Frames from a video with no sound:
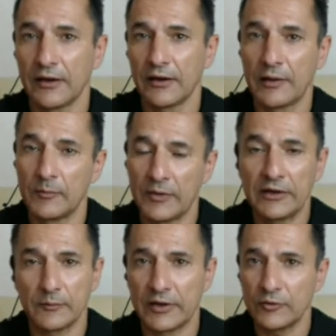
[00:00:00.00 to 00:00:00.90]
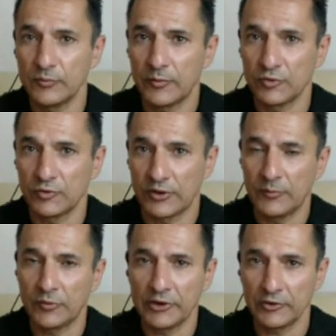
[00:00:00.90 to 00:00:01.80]
And Mark will be able to
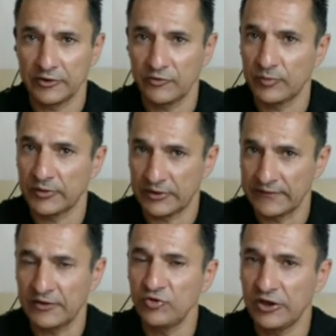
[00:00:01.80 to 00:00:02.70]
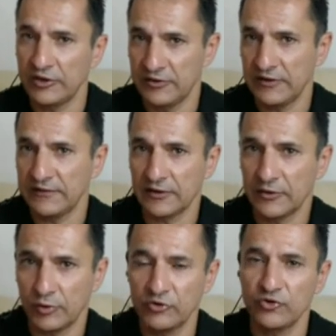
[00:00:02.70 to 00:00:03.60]
elaborate on this, but essentially these are the
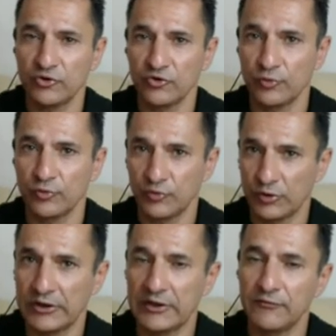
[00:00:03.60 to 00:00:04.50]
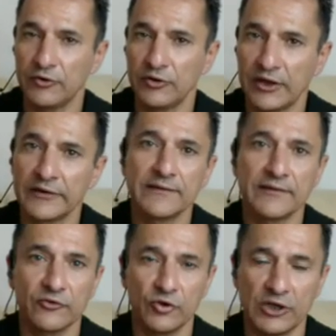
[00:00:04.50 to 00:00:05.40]
questions which will give you the
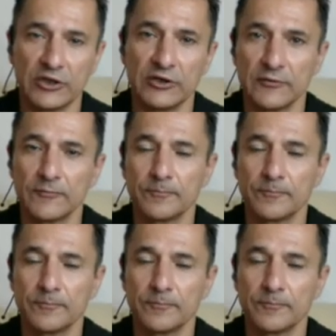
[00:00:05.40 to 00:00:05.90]
answers you need.